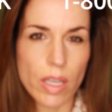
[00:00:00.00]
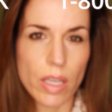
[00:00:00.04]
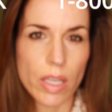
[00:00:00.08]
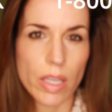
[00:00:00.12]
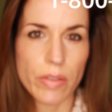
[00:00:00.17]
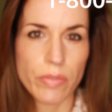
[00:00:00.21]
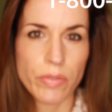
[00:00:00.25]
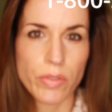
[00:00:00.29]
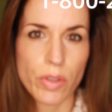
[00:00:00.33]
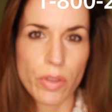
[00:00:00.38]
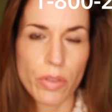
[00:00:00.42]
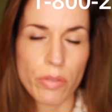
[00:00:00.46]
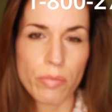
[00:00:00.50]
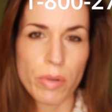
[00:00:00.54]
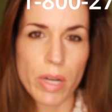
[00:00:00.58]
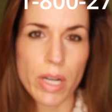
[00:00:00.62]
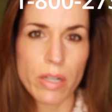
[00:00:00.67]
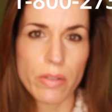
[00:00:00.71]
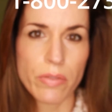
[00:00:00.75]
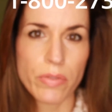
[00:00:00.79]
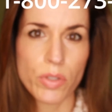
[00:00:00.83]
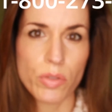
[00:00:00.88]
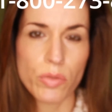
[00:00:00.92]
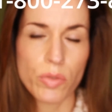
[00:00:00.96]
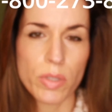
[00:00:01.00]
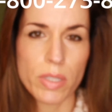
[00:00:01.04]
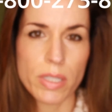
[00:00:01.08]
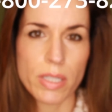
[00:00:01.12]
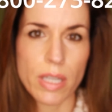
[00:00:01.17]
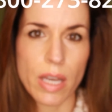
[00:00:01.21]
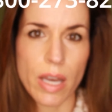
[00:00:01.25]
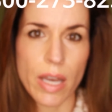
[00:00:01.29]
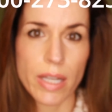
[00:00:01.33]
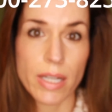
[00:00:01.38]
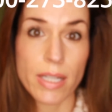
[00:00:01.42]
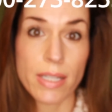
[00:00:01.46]
If the threat of
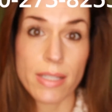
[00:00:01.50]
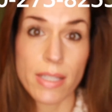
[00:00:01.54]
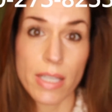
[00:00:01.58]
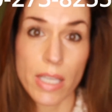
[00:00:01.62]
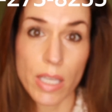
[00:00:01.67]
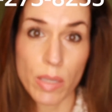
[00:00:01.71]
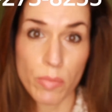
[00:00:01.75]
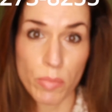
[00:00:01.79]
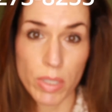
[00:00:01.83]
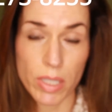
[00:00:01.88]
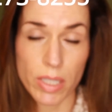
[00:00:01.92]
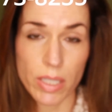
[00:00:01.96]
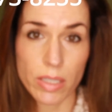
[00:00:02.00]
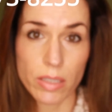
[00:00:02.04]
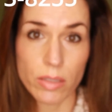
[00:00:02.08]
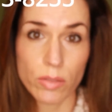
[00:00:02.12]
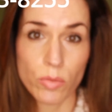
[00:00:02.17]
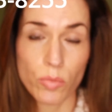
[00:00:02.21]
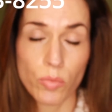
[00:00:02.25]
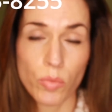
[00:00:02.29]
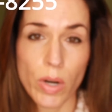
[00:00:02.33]
suicide is imminent,